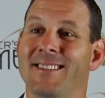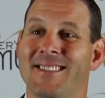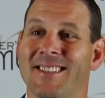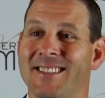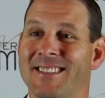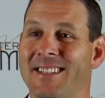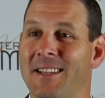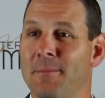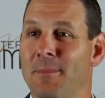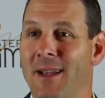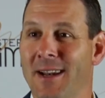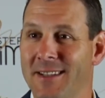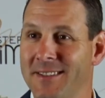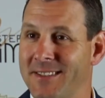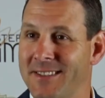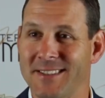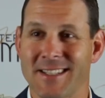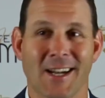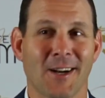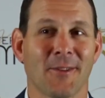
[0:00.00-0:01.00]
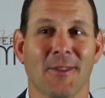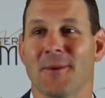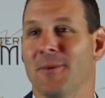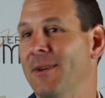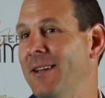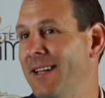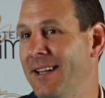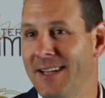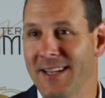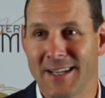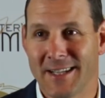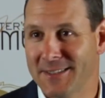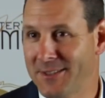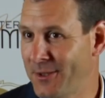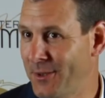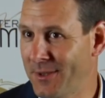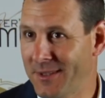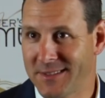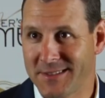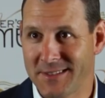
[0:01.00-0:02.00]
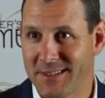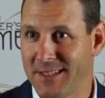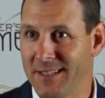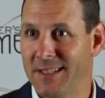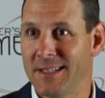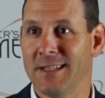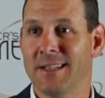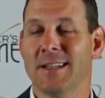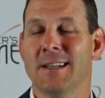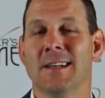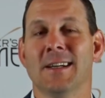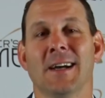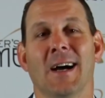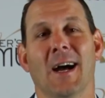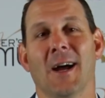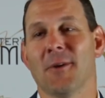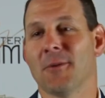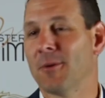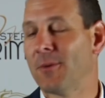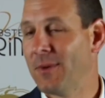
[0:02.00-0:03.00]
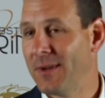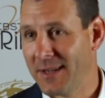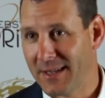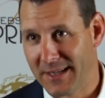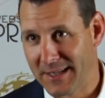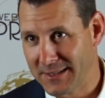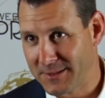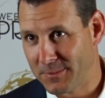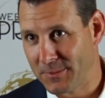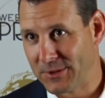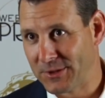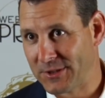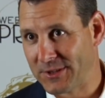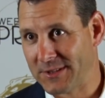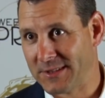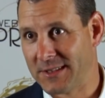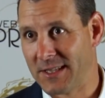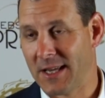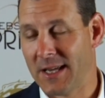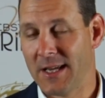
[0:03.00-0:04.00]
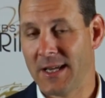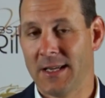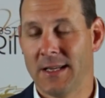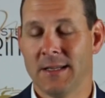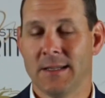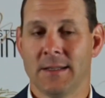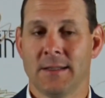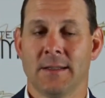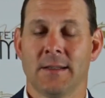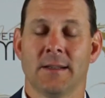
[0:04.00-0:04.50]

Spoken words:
60 minutes because I don't think we did it against USC. I don't think we did it against Michigan State.